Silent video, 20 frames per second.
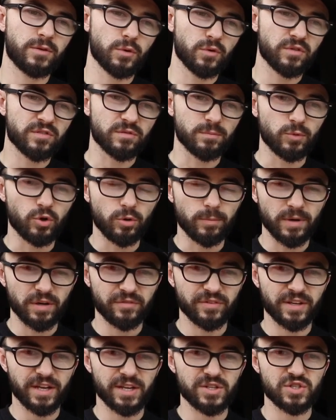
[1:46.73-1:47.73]
doing some more
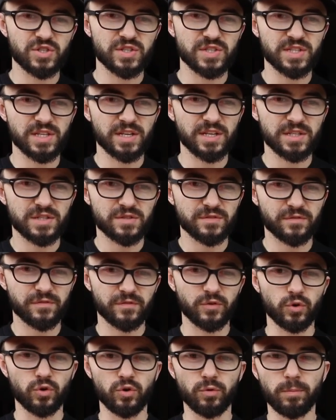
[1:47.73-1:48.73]
modifications to this
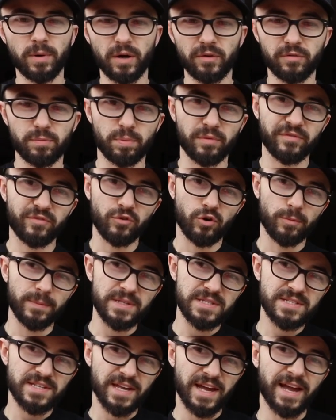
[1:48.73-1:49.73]
for both
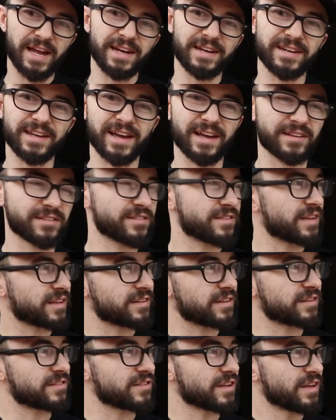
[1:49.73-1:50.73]
performance and
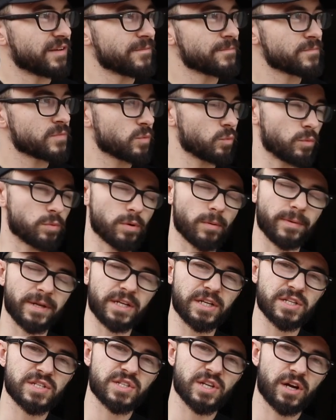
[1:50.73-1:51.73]
aesthetics. I'm probably
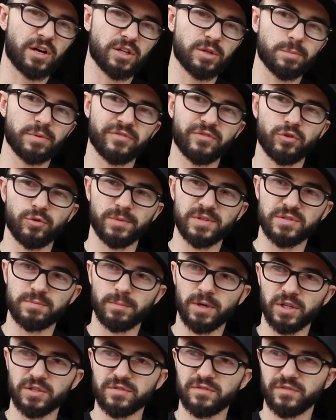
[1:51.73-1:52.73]
going to start on the performance
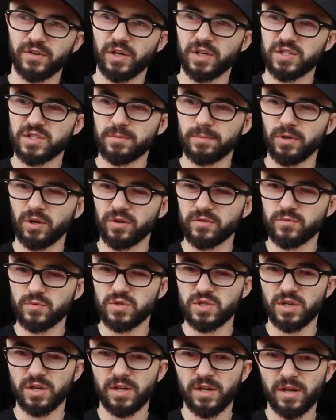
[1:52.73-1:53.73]
mods first, to be honest
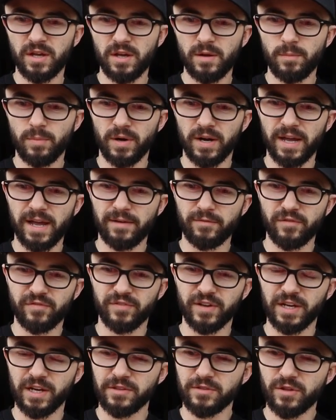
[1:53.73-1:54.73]
with you. But I have a
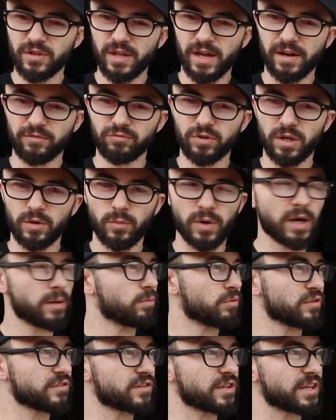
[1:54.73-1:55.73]
feeling that that rear
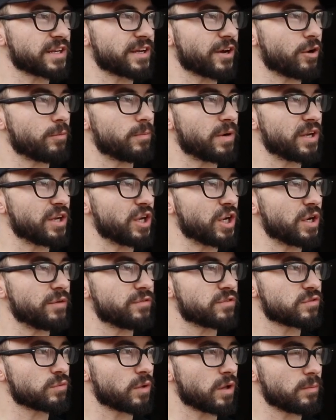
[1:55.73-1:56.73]
wiper is going to get on my
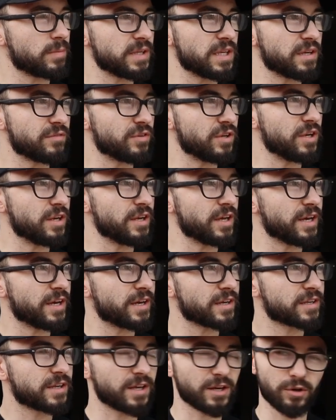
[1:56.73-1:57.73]
nerves. So I'll be giving
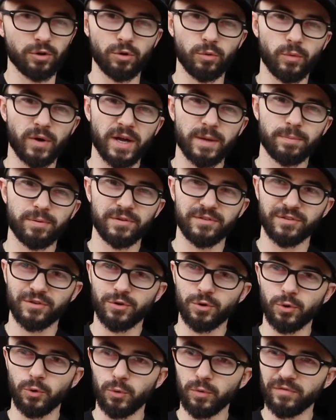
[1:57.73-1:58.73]
Kill All Wipers a
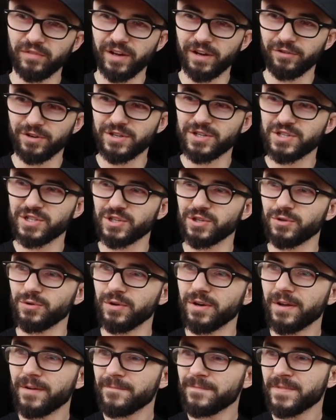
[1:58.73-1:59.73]
call very
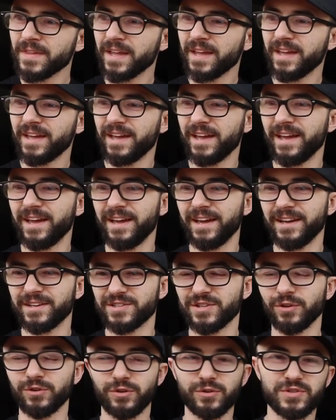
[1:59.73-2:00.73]
soon.
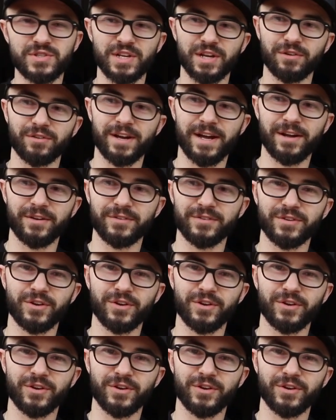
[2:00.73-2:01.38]
So do stick around